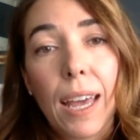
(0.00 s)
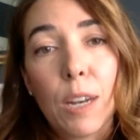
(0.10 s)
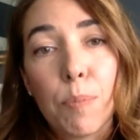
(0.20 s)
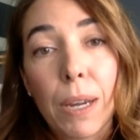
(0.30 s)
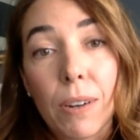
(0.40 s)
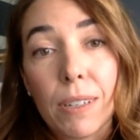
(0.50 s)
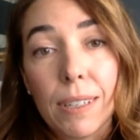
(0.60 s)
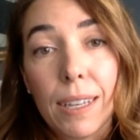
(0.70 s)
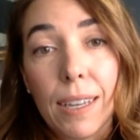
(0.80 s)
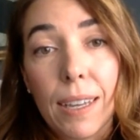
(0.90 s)
And
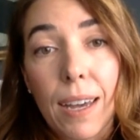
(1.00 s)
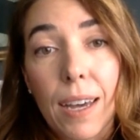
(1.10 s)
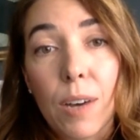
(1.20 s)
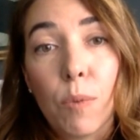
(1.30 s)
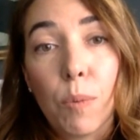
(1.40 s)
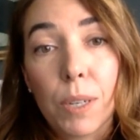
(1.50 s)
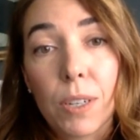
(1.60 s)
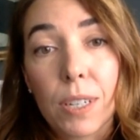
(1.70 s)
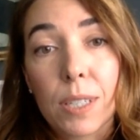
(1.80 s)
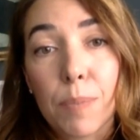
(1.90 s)
apparently what we
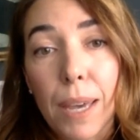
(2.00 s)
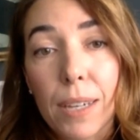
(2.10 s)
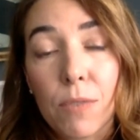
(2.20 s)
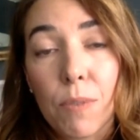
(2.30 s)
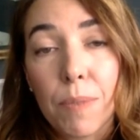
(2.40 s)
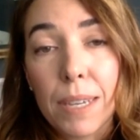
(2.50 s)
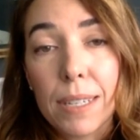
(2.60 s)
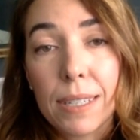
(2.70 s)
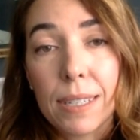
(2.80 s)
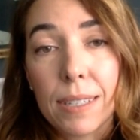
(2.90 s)
could expect from
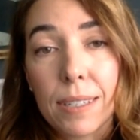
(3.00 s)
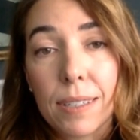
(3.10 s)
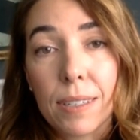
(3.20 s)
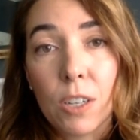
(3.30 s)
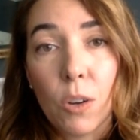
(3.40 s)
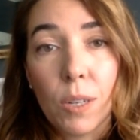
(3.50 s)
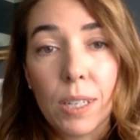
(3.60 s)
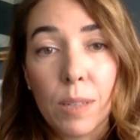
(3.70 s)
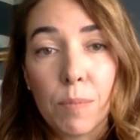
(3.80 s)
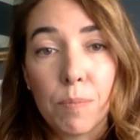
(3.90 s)
this is, you know, a
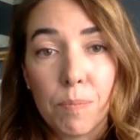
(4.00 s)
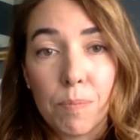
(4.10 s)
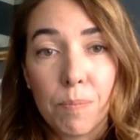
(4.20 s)
little